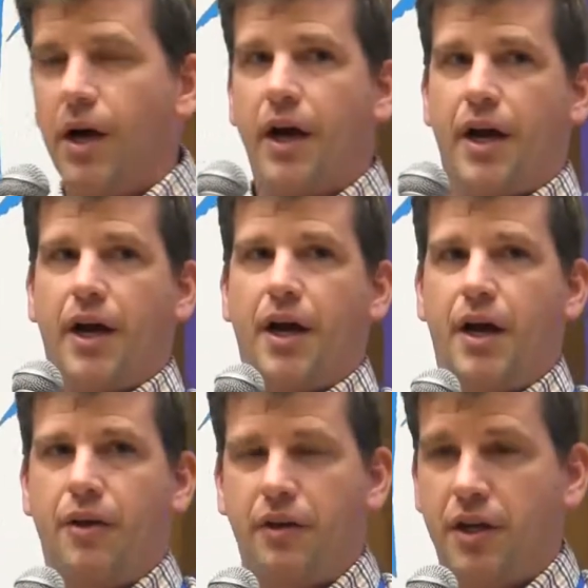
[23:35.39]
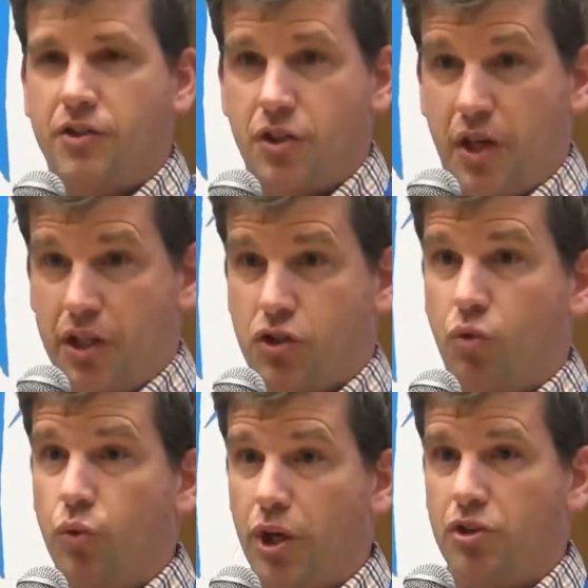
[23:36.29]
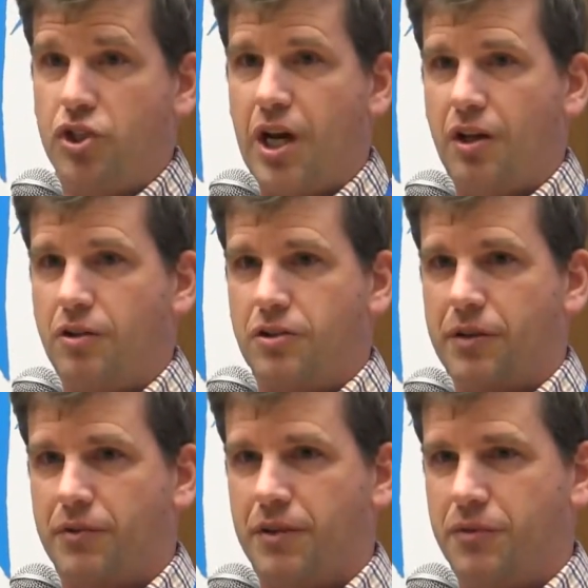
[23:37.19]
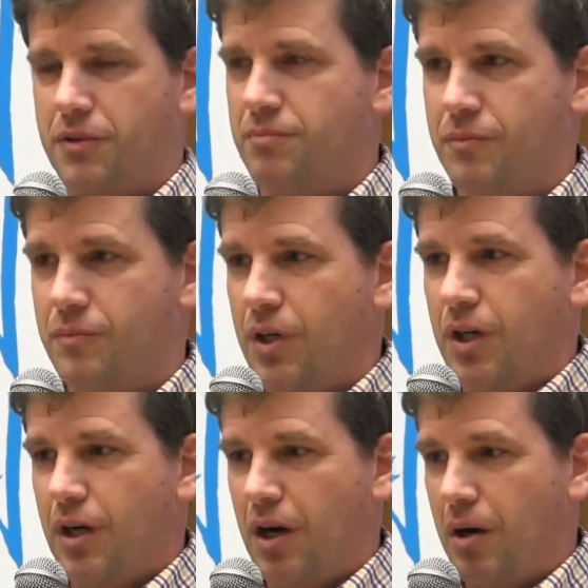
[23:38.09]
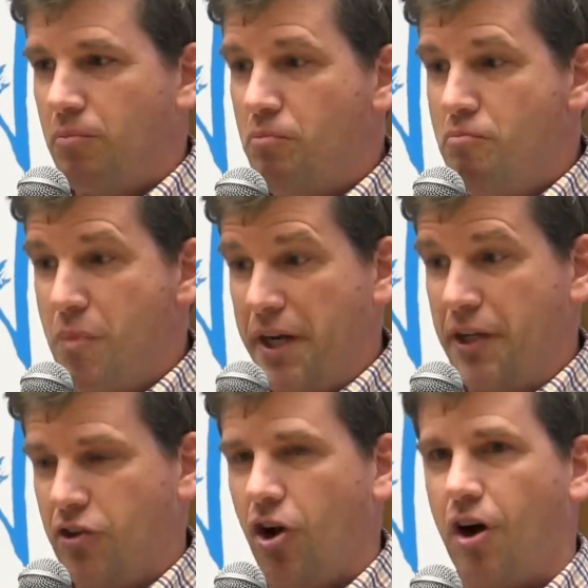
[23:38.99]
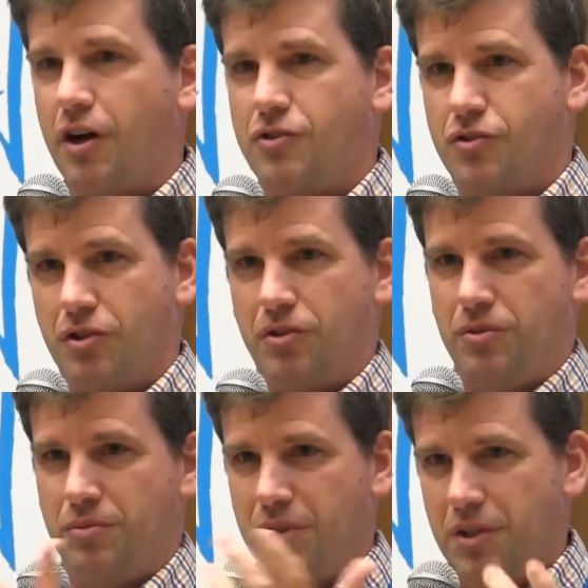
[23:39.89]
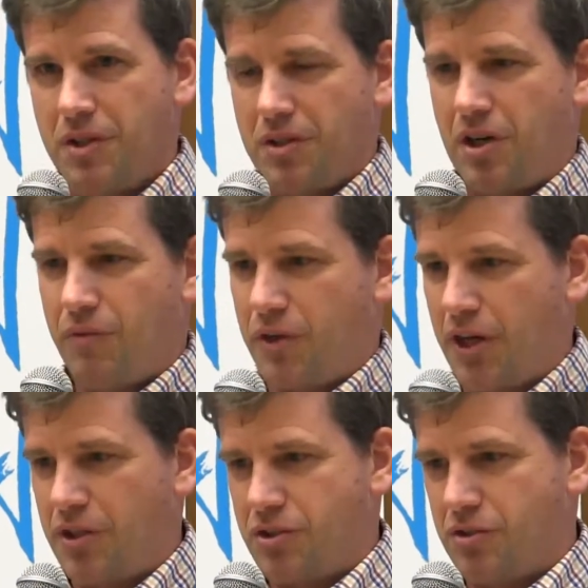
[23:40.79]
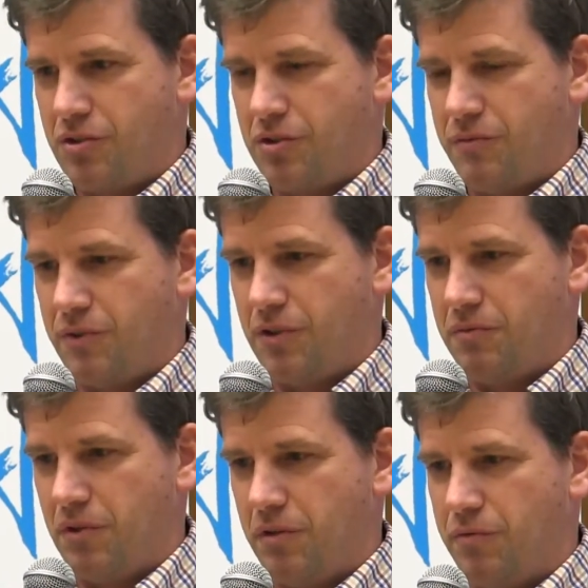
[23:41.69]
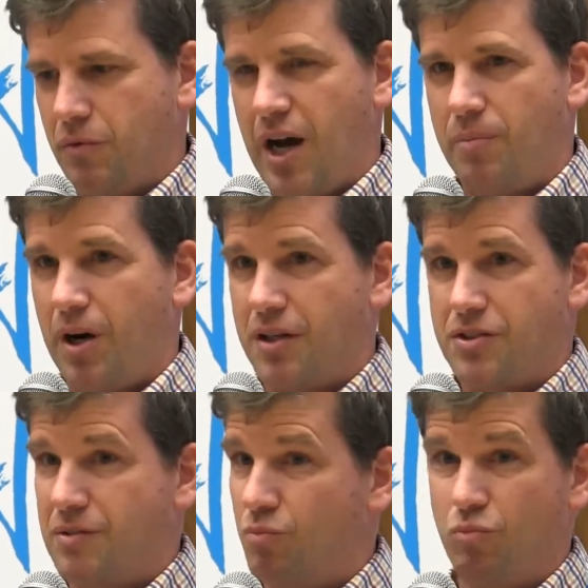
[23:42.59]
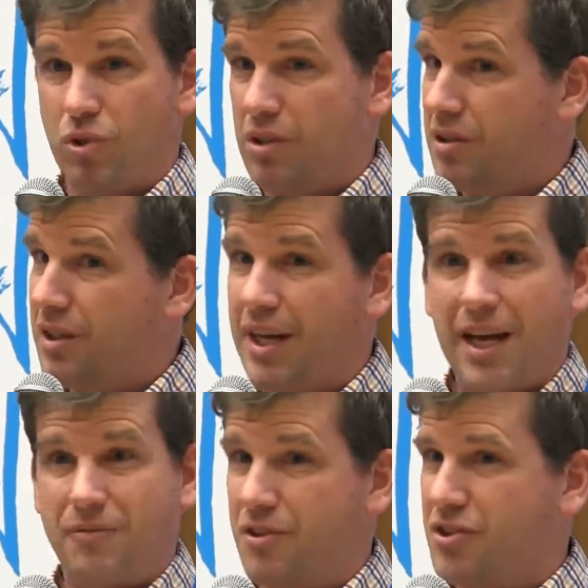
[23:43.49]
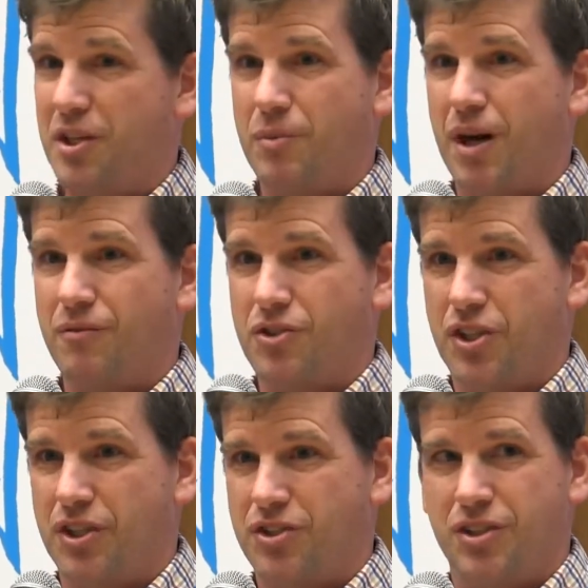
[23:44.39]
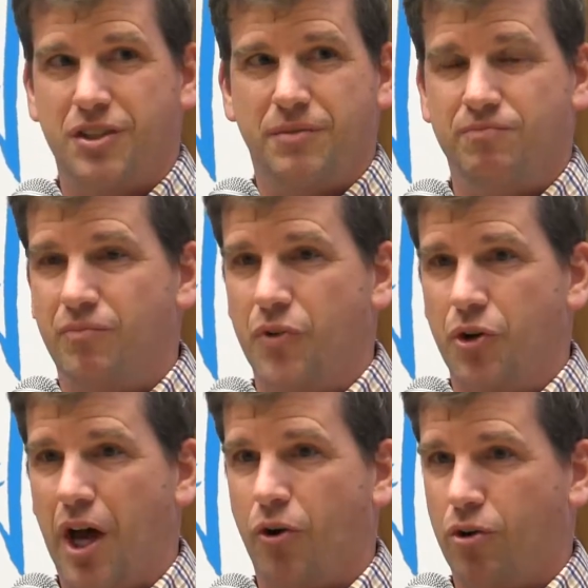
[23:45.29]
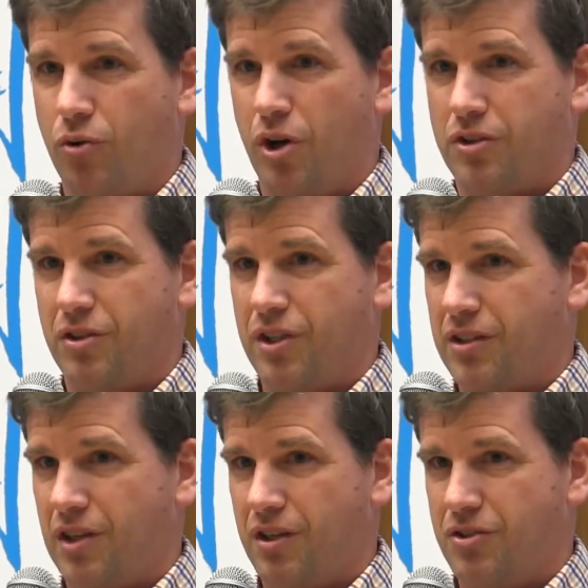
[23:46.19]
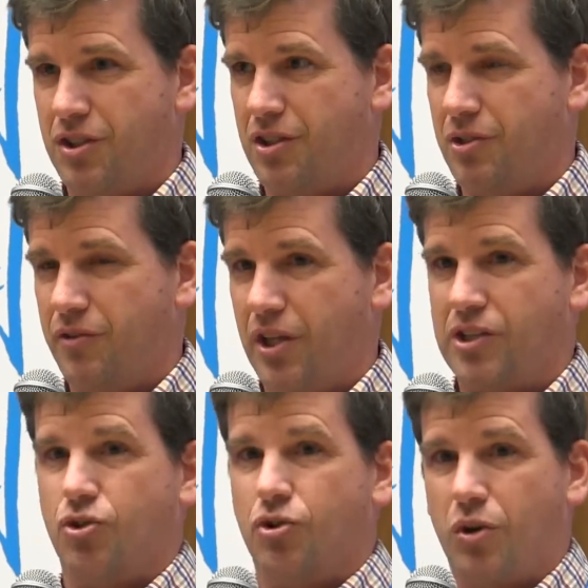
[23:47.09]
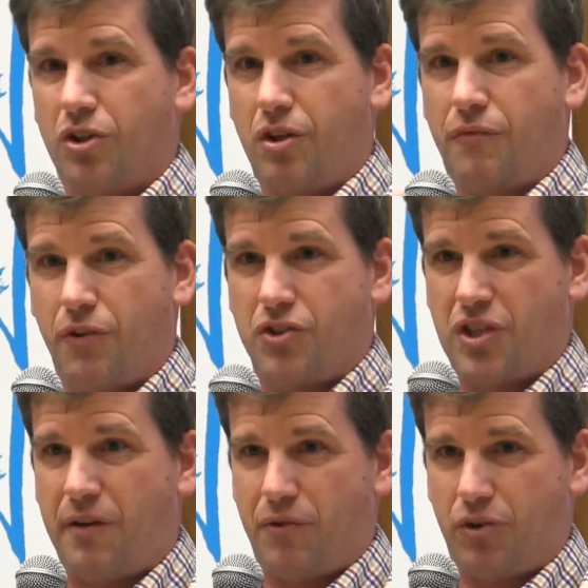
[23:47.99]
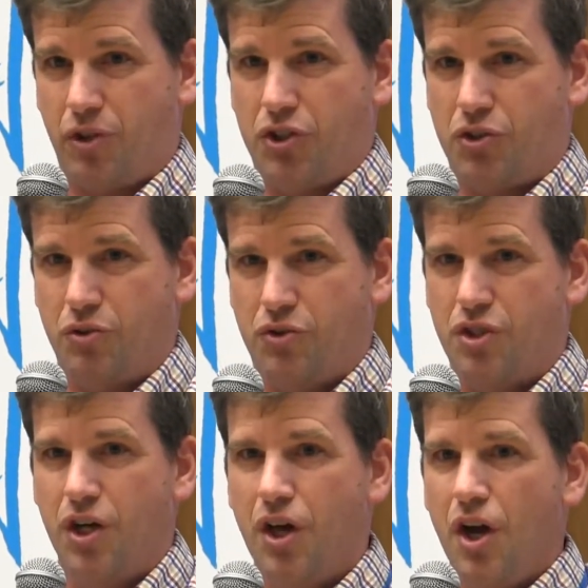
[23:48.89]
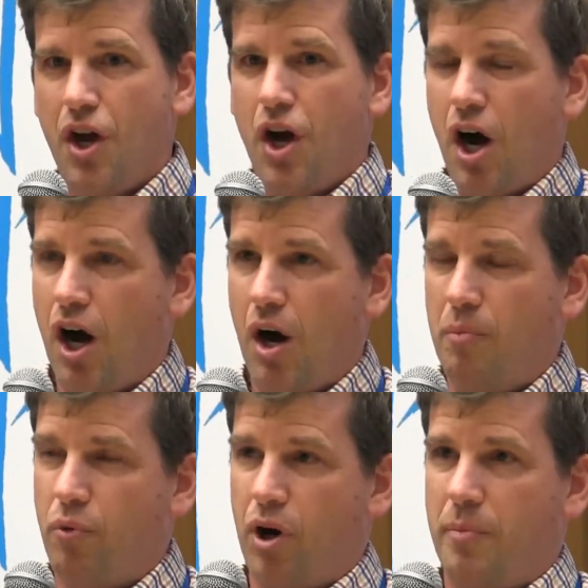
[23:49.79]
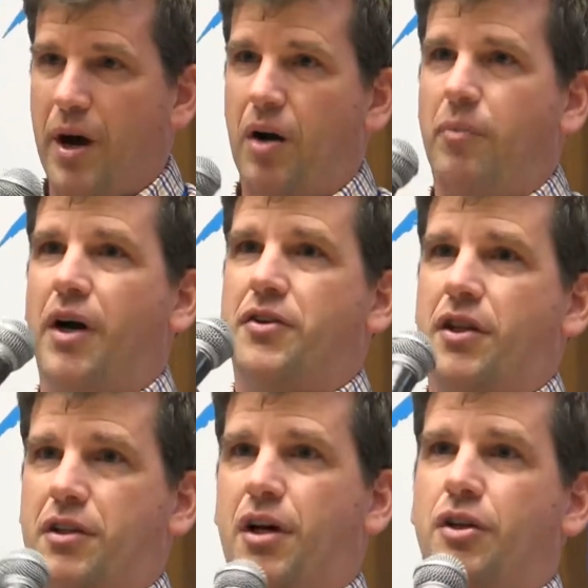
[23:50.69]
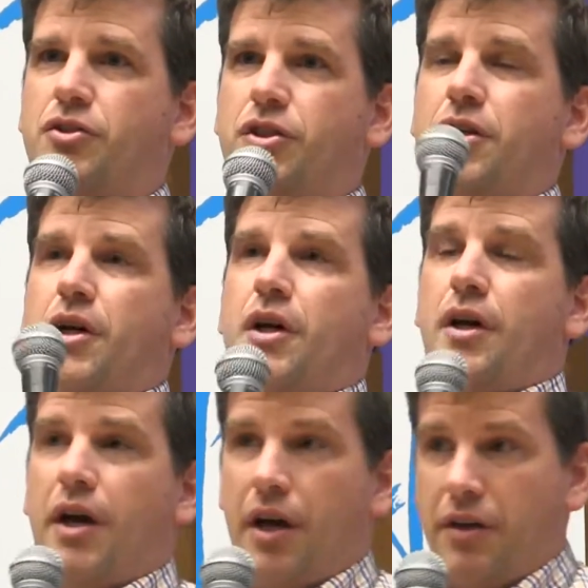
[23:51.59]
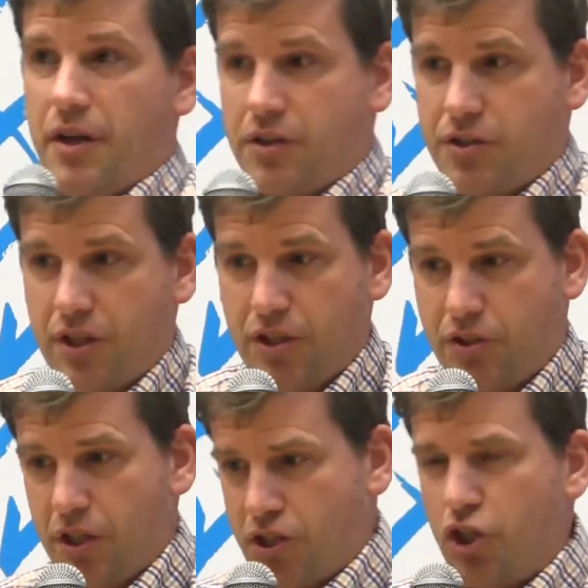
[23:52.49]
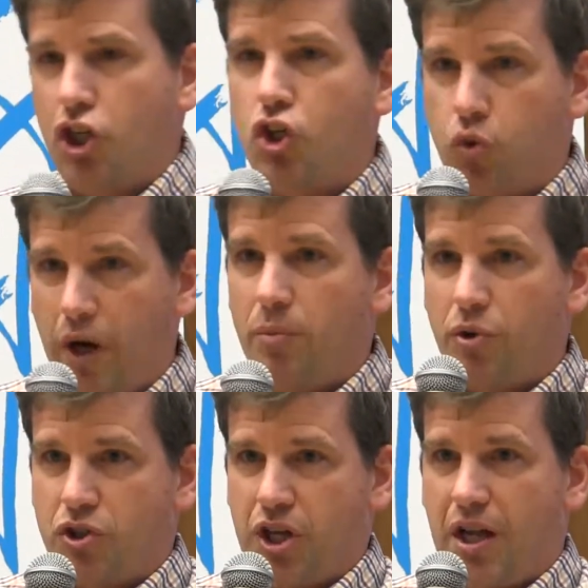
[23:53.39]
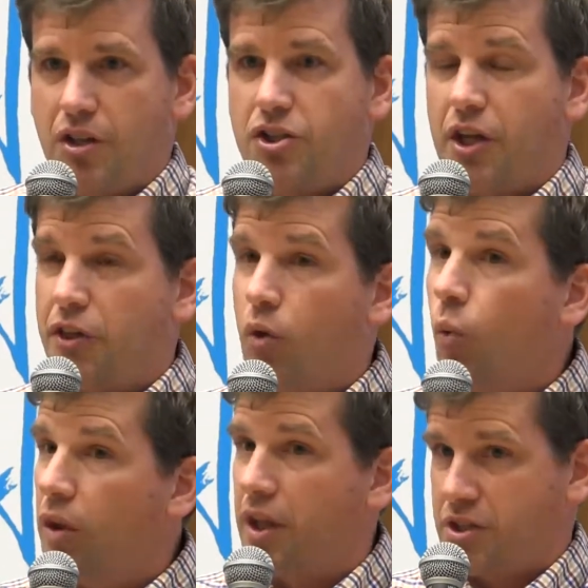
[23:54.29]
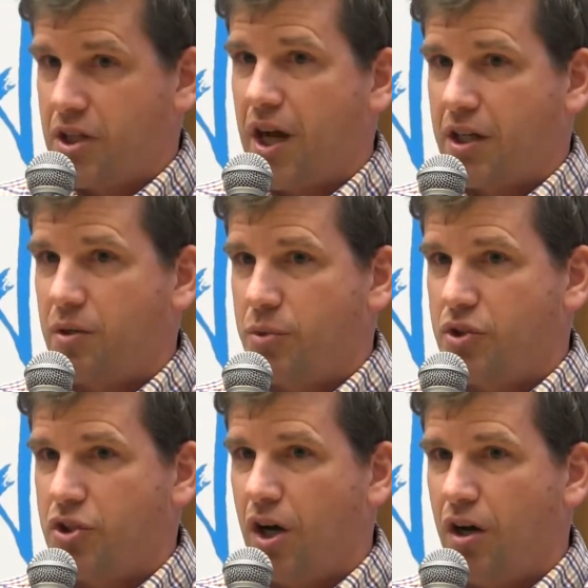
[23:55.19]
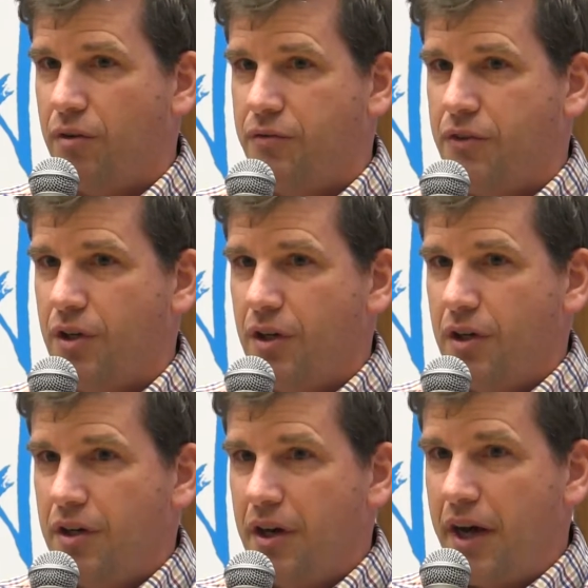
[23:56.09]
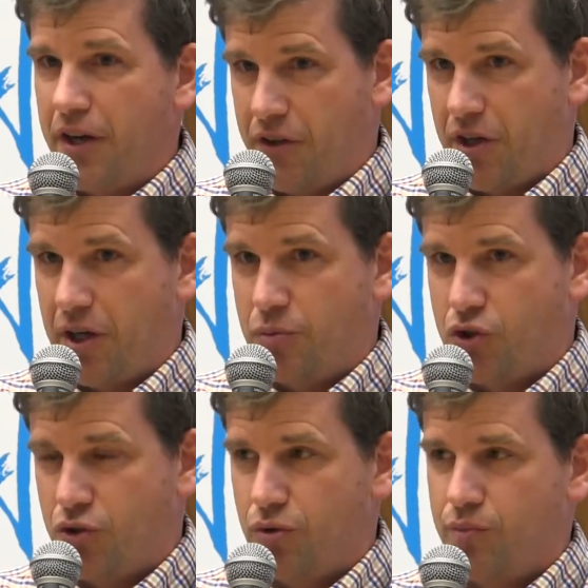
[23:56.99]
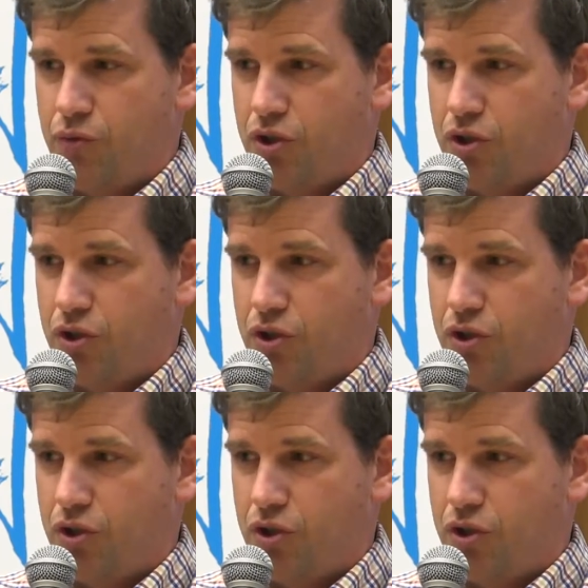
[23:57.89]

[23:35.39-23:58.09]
And it's a real challenge. I've given many talks to convocations of rabbis, and we're not having the same conversation, and they're not okurant on technology, and they're even less okurant on the philosophical issues brought about by technology. And it's an incredible challenge, and I think one that's not going to be solved anytime soon.